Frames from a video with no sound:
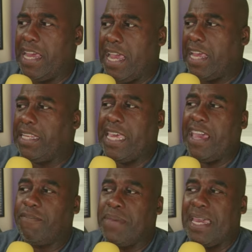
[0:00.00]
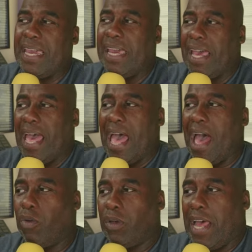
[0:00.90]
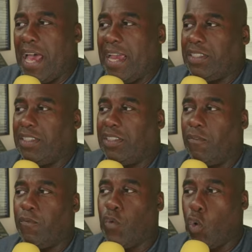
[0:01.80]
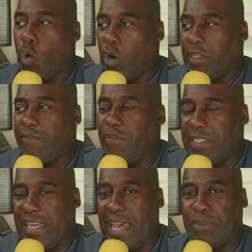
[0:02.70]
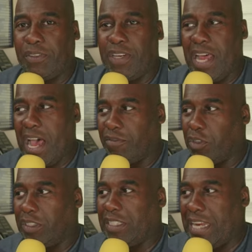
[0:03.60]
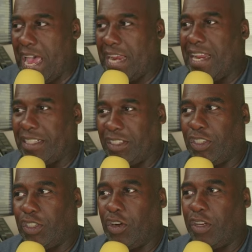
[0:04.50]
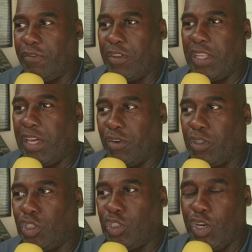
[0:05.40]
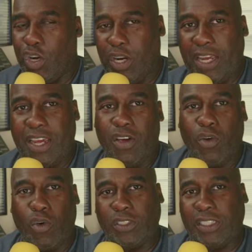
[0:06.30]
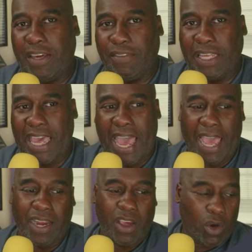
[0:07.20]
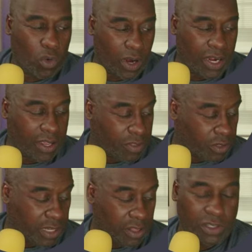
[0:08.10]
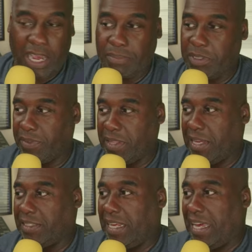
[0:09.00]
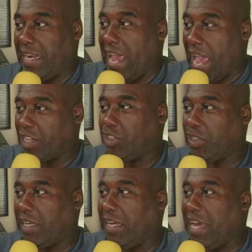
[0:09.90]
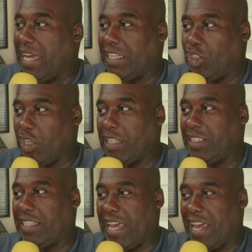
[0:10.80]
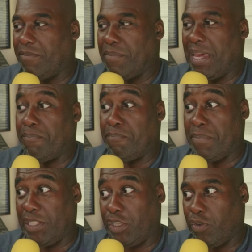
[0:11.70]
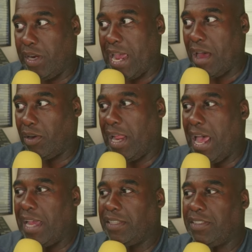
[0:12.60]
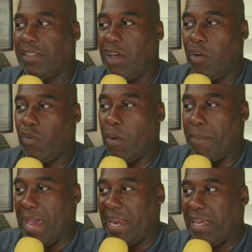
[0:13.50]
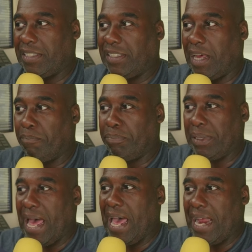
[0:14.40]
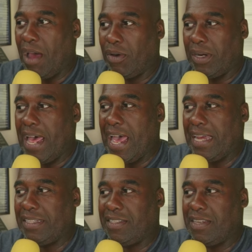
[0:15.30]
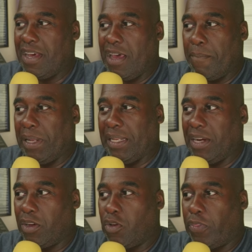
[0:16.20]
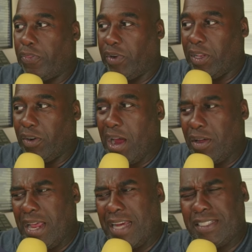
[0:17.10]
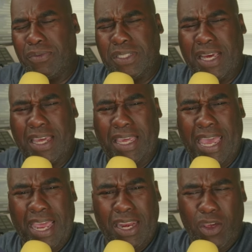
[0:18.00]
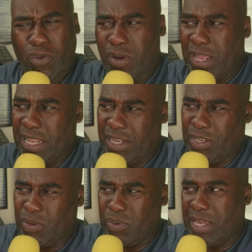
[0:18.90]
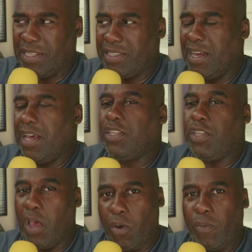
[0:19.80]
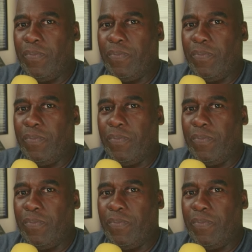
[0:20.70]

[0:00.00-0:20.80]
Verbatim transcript: It gave me outlines for different types of novels, not necessarily for the hero's journey or Save the Cat or any of those other types of things. It actually just gave me mystery outlines, romantic subplot outlines, political thriller outlines. I was like, can you really do this? So,